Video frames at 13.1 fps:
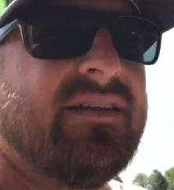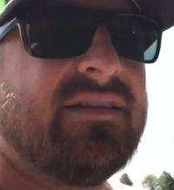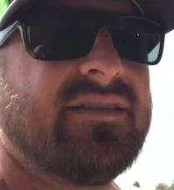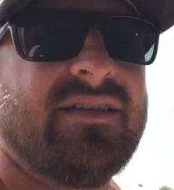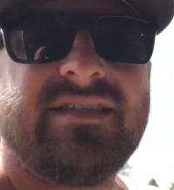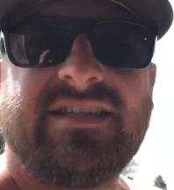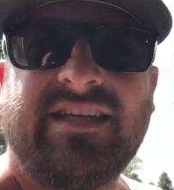So
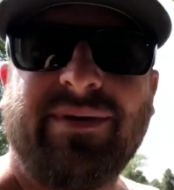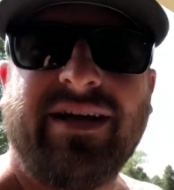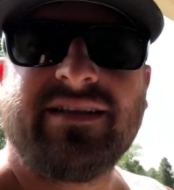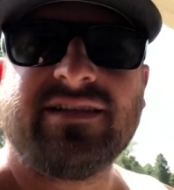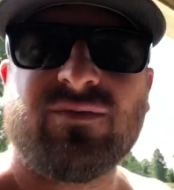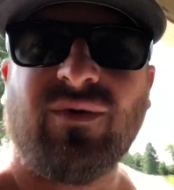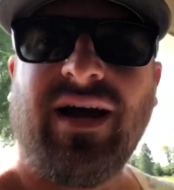let's see about
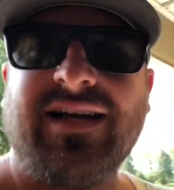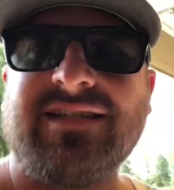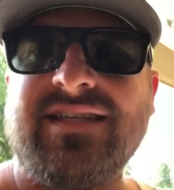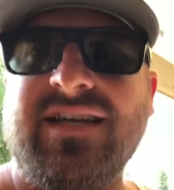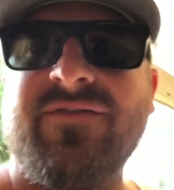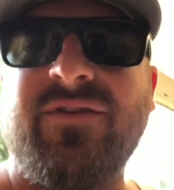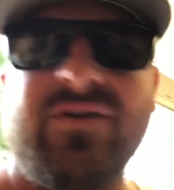this wax, see
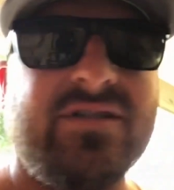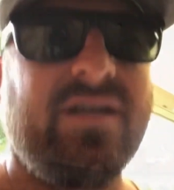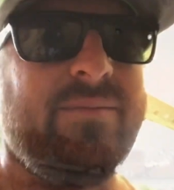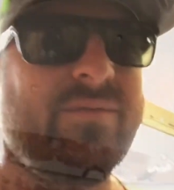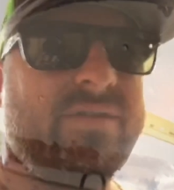how far it's coming